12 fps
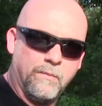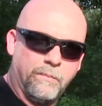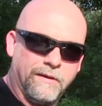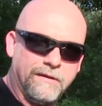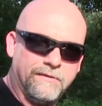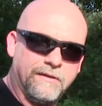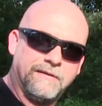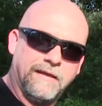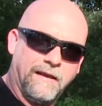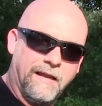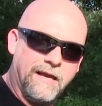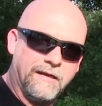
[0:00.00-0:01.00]
please hit
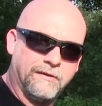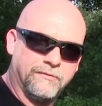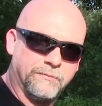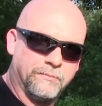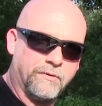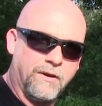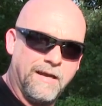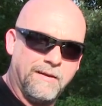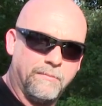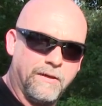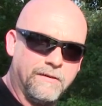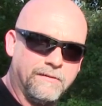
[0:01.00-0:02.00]
that like and
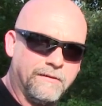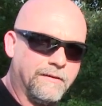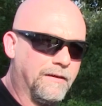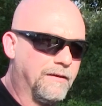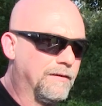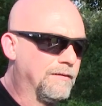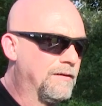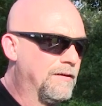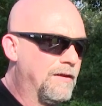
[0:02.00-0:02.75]
subscribe button, and